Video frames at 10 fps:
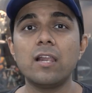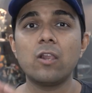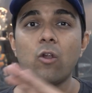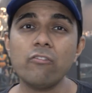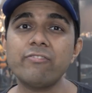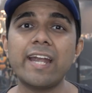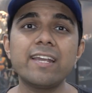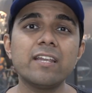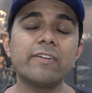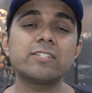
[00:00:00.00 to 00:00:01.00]
a lot of
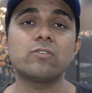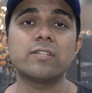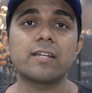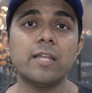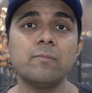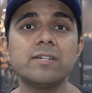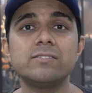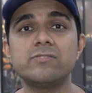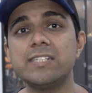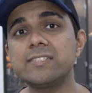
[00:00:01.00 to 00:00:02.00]
title effects on the clip, the
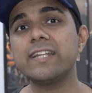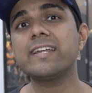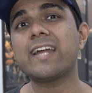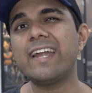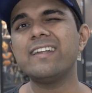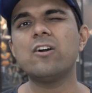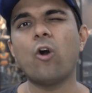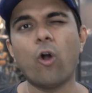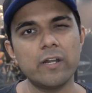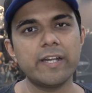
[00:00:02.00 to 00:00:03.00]
rendering kinda
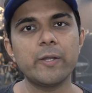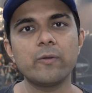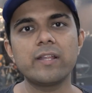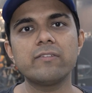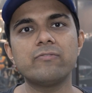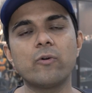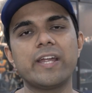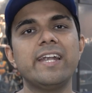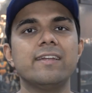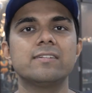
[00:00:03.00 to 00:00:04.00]
halted during the four
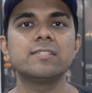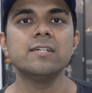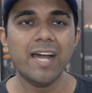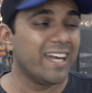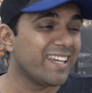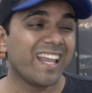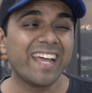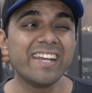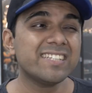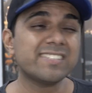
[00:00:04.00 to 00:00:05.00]
K test until
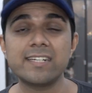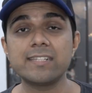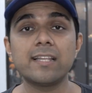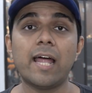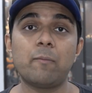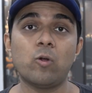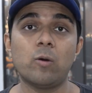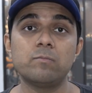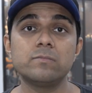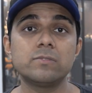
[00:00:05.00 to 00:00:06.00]
I restarted the
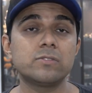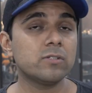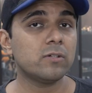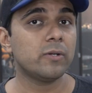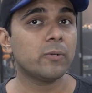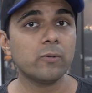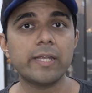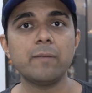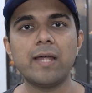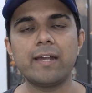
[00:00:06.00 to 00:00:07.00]
laptop. So do
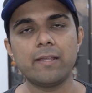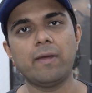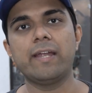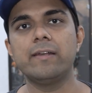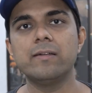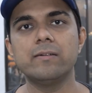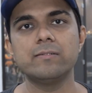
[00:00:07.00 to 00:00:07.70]
keep that in mind.